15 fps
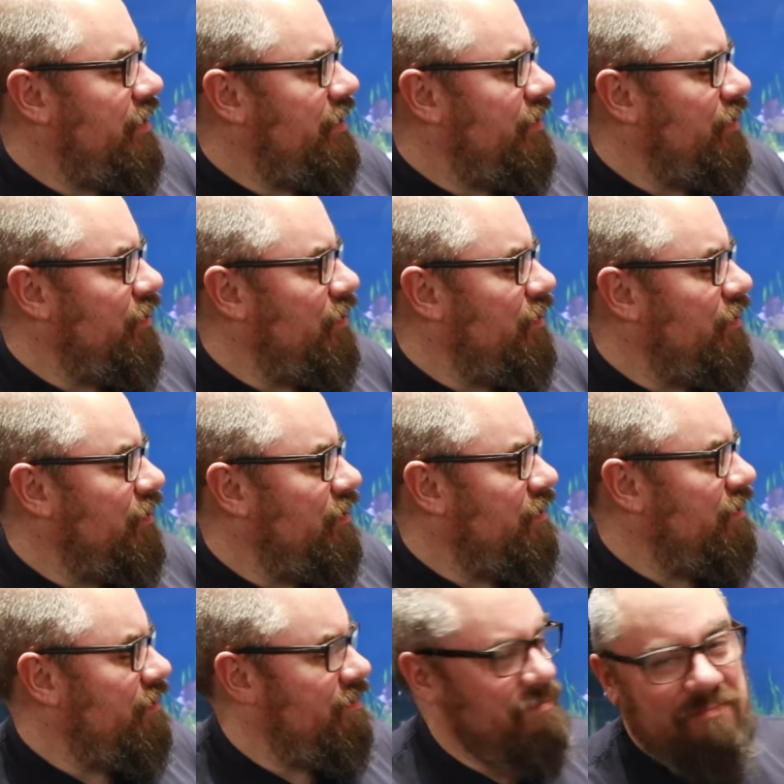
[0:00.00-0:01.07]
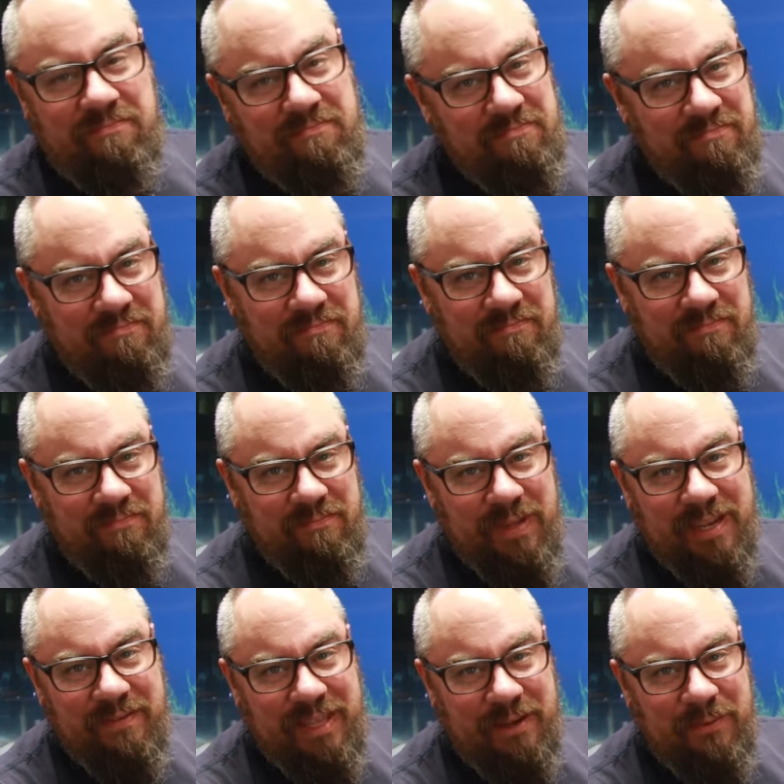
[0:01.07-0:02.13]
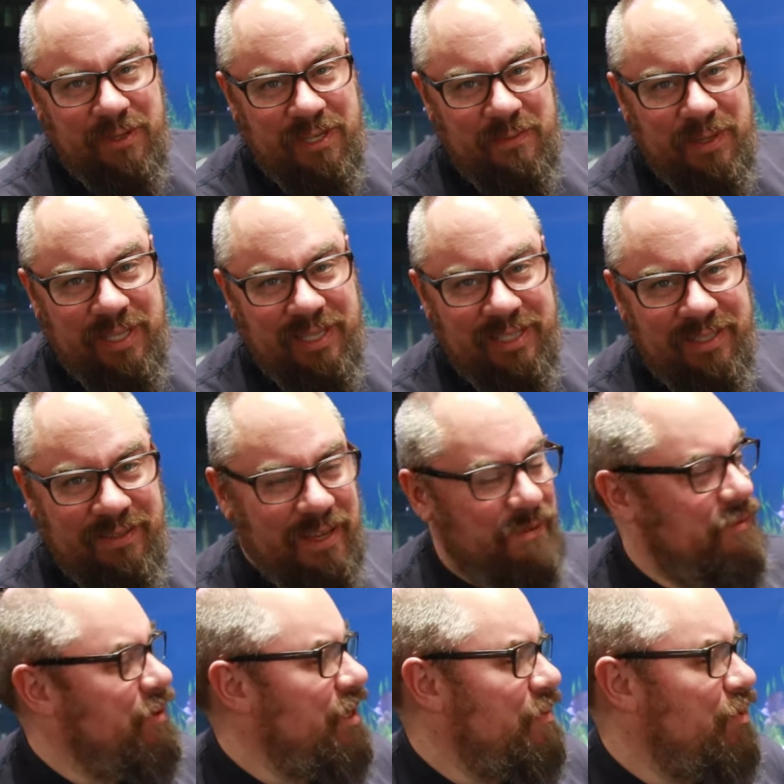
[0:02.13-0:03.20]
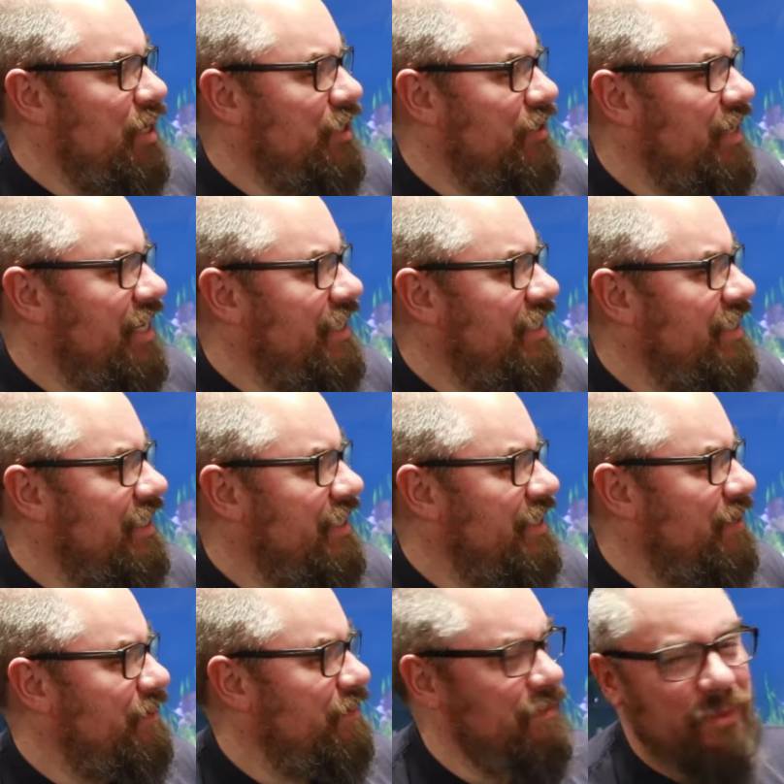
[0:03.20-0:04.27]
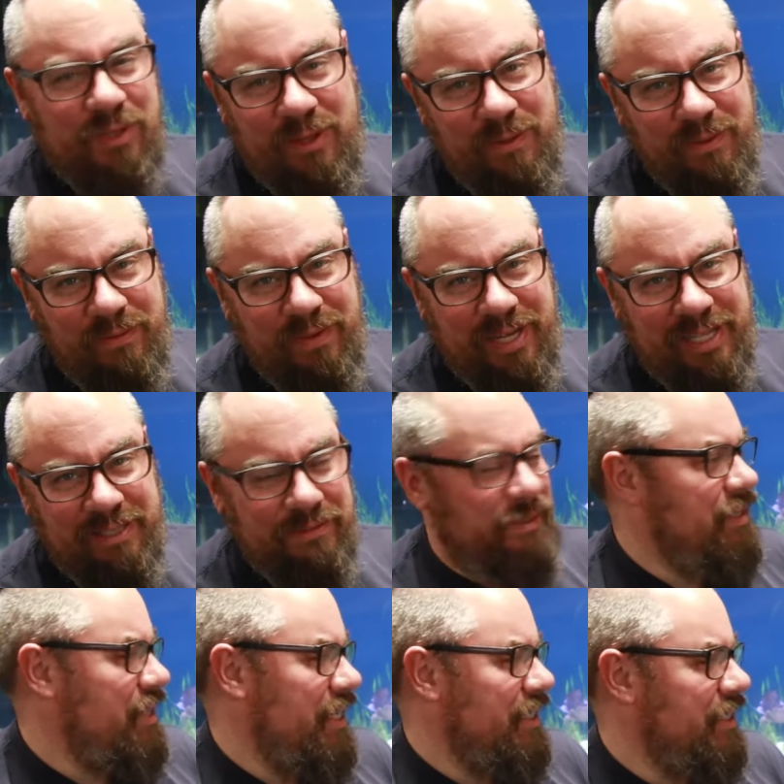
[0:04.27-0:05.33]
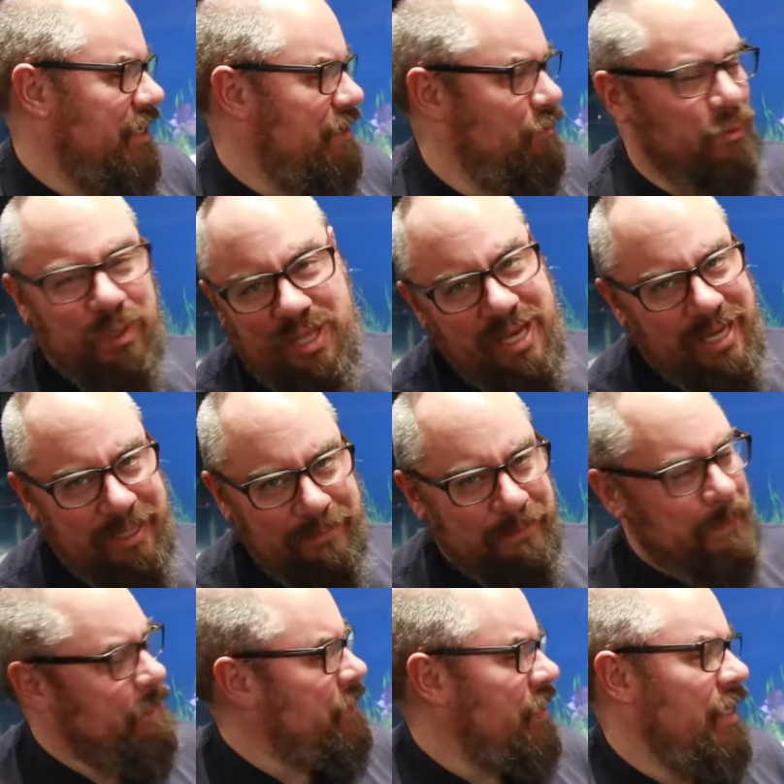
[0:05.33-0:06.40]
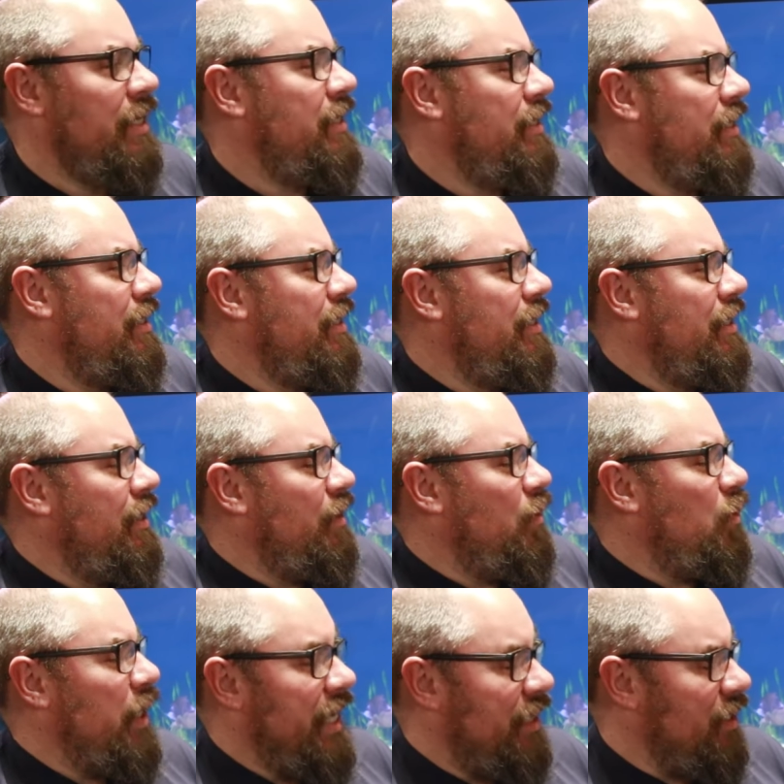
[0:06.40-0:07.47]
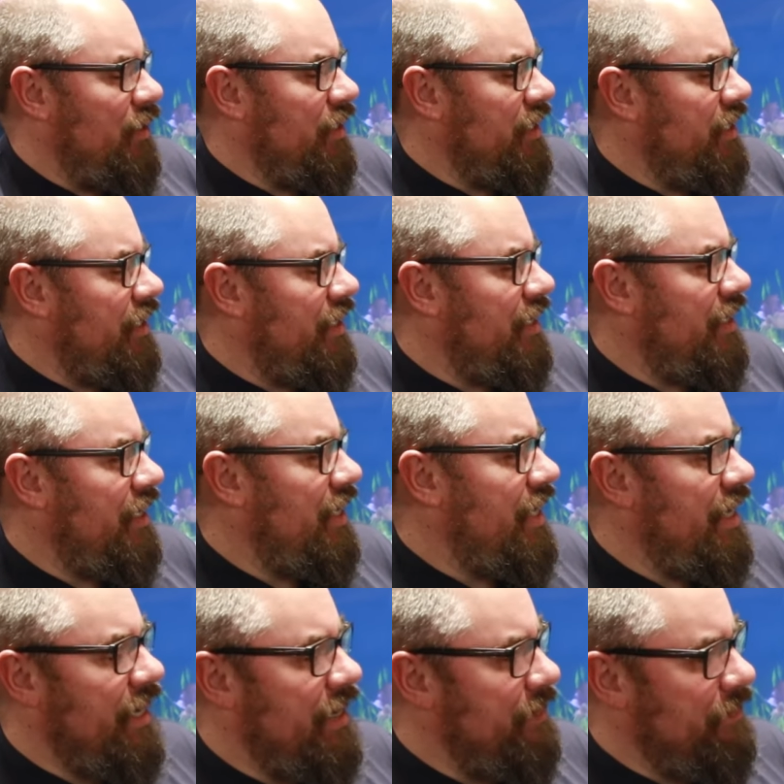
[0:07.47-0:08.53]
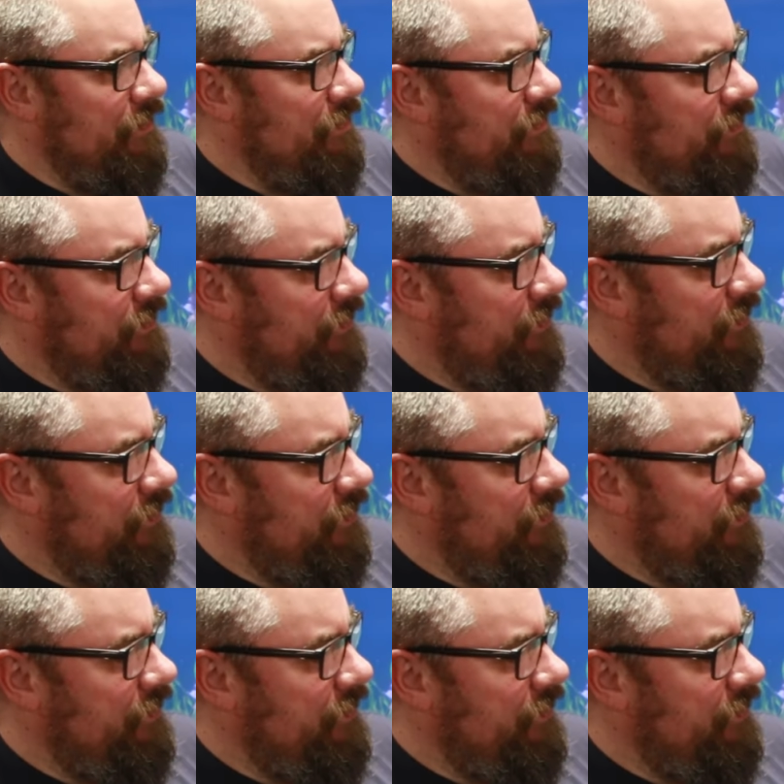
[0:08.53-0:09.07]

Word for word: So, make of that what you will. A fully pressurised system with all the valves and things that comes with that. Way longer. Um,